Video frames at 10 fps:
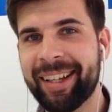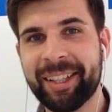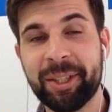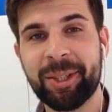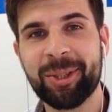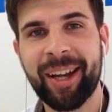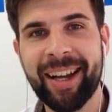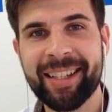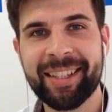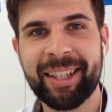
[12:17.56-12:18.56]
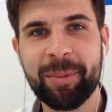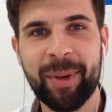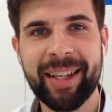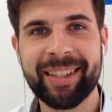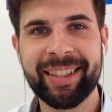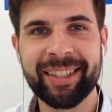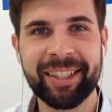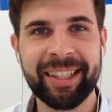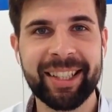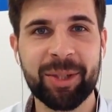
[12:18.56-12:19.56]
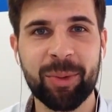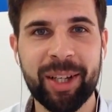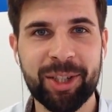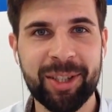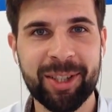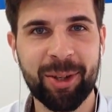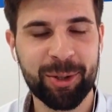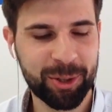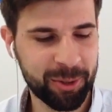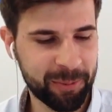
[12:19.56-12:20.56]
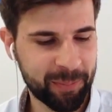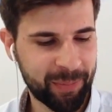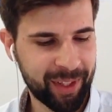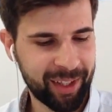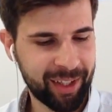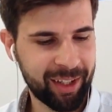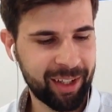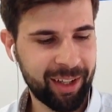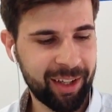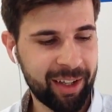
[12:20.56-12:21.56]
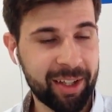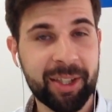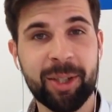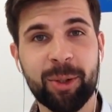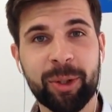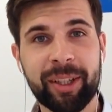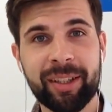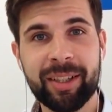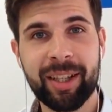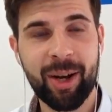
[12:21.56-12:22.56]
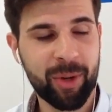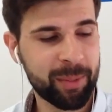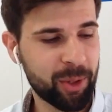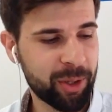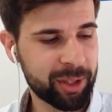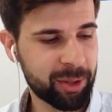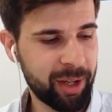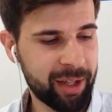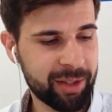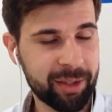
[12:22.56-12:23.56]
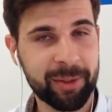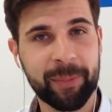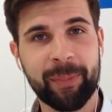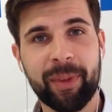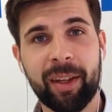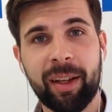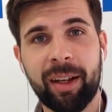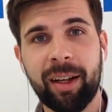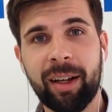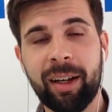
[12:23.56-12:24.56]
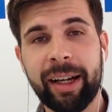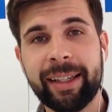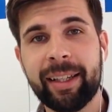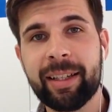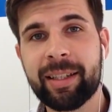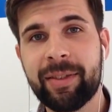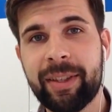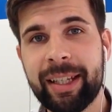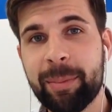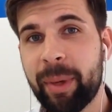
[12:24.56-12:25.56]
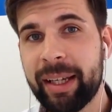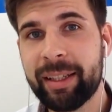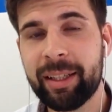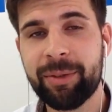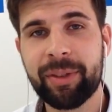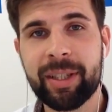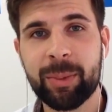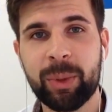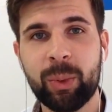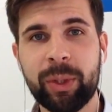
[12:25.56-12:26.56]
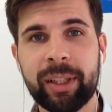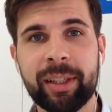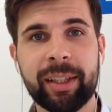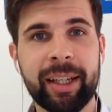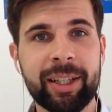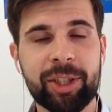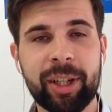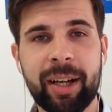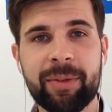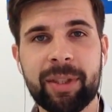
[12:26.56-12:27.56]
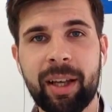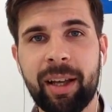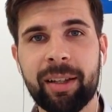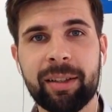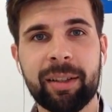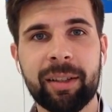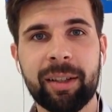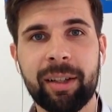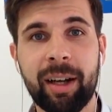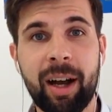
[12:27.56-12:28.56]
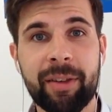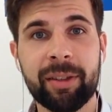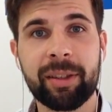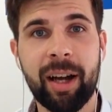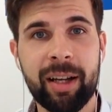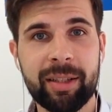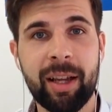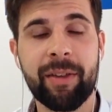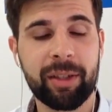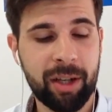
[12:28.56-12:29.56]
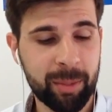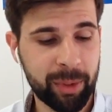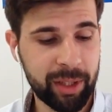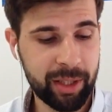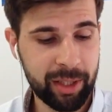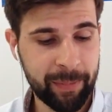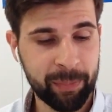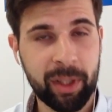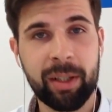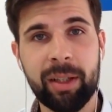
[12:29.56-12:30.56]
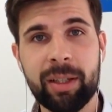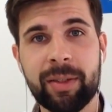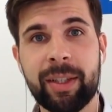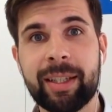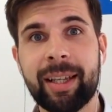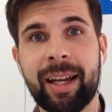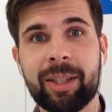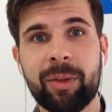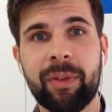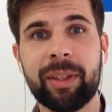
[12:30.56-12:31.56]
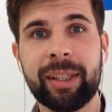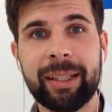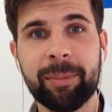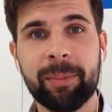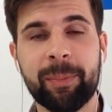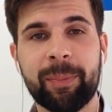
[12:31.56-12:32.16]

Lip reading: You guys keep asking tricky questions, don't you? So here is how I'm going to answer. I guess the main difference between Ahrefs and other companies is the size of the team.